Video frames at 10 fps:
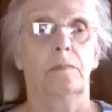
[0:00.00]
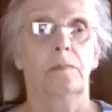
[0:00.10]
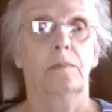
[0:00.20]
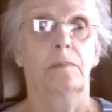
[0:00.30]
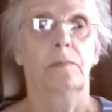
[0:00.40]

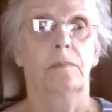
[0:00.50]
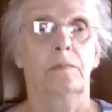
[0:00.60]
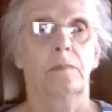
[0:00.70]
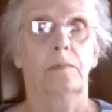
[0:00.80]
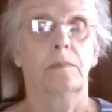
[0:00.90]

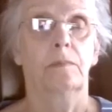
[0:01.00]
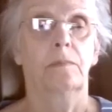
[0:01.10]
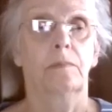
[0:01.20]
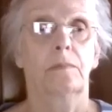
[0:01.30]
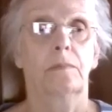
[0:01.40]

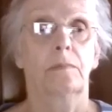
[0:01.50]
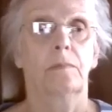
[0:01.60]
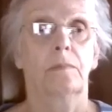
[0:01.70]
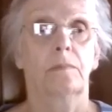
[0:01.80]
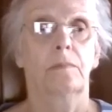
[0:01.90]

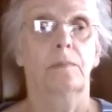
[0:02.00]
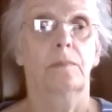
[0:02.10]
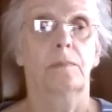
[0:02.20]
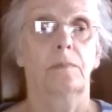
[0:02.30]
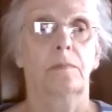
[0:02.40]

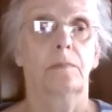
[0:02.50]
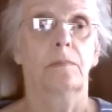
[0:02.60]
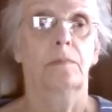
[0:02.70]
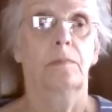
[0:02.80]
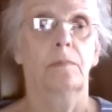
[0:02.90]

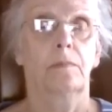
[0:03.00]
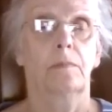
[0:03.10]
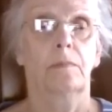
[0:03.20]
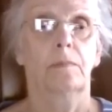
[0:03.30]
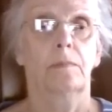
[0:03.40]

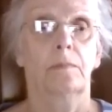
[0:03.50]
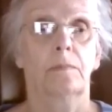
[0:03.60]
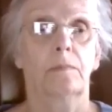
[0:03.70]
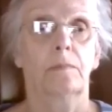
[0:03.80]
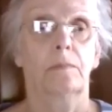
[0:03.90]

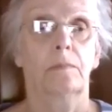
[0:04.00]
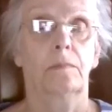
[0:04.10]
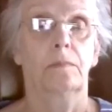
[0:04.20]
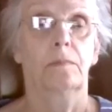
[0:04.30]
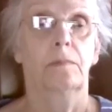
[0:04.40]

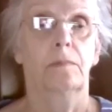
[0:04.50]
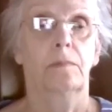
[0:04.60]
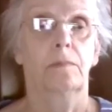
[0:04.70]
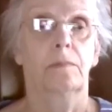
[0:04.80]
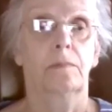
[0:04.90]

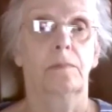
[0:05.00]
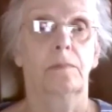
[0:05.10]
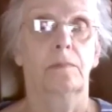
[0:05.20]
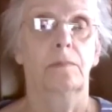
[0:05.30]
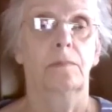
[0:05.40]

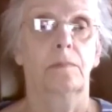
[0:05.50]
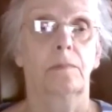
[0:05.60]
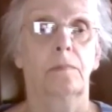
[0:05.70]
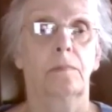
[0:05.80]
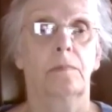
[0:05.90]

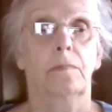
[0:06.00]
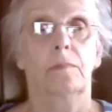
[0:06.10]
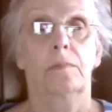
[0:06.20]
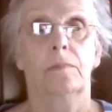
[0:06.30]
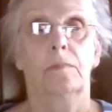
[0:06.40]

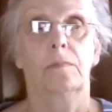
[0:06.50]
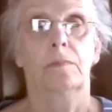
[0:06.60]
No words are spoken by the person on screen.